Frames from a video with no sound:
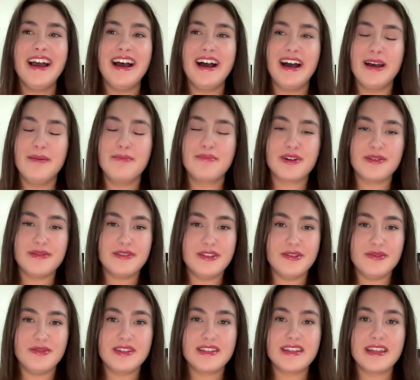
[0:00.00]

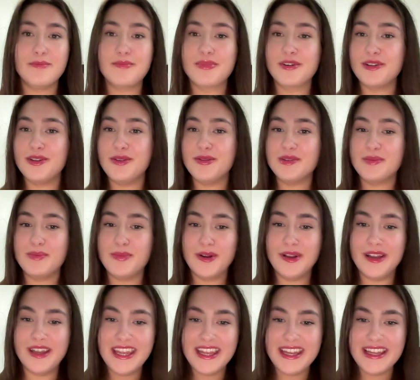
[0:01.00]
It produced
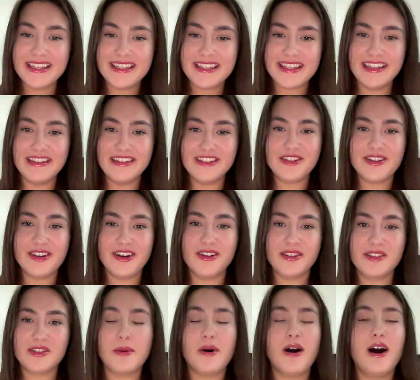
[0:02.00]
Bernice, and she
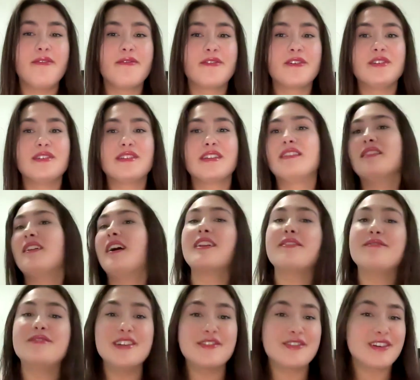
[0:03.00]
also offers a lot
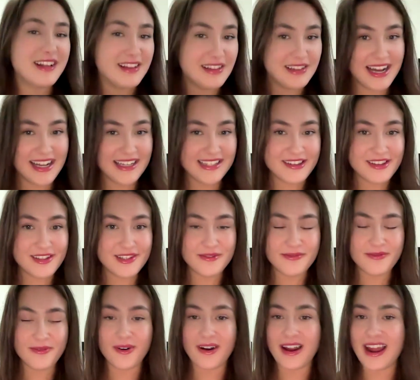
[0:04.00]
of different classes
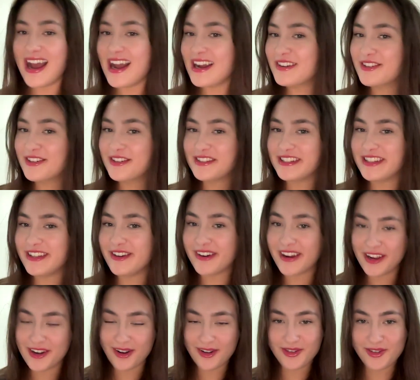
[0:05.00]
for actors here
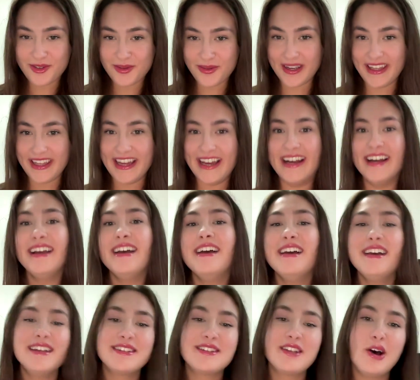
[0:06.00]
in Australia.
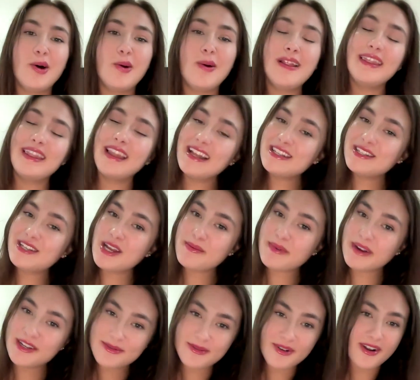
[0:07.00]
So let's get
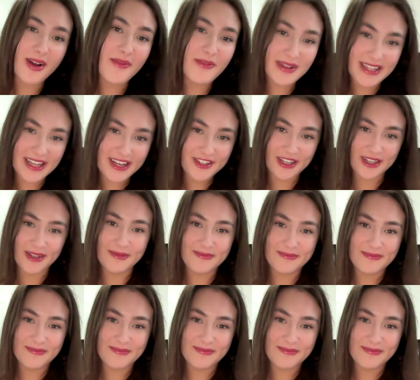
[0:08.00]
right to our conversation.